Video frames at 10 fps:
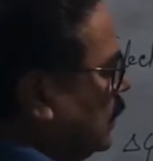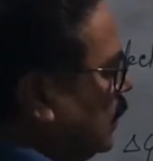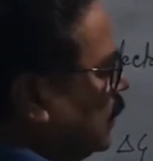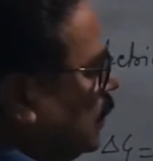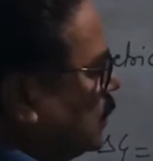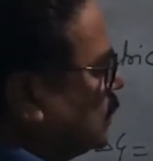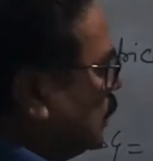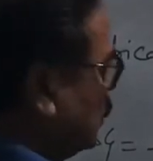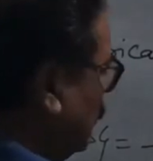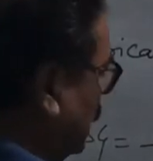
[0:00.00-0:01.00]
is
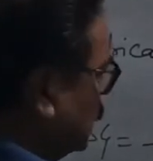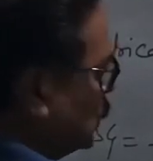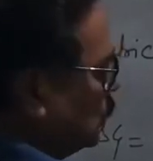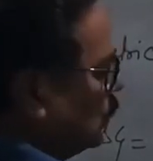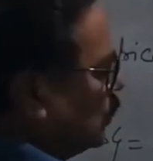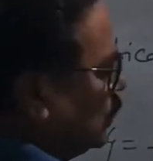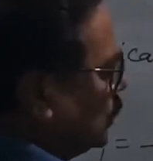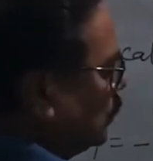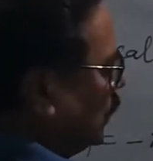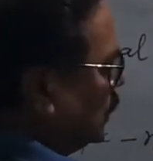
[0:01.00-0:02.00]
equal to
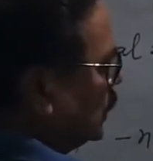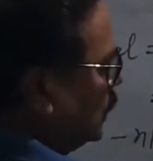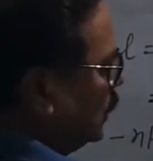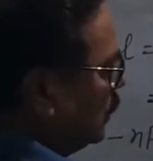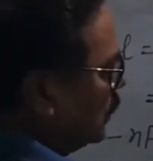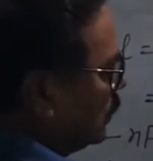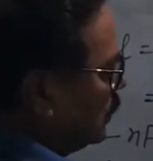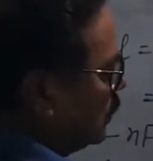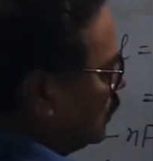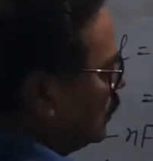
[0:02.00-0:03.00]
unity,
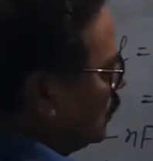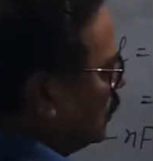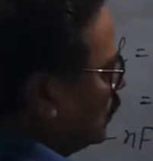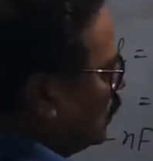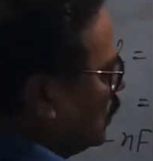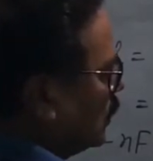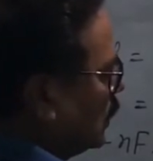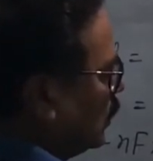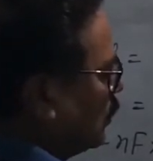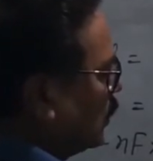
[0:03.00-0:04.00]
then
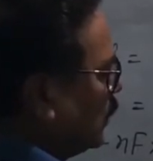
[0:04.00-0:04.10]
what will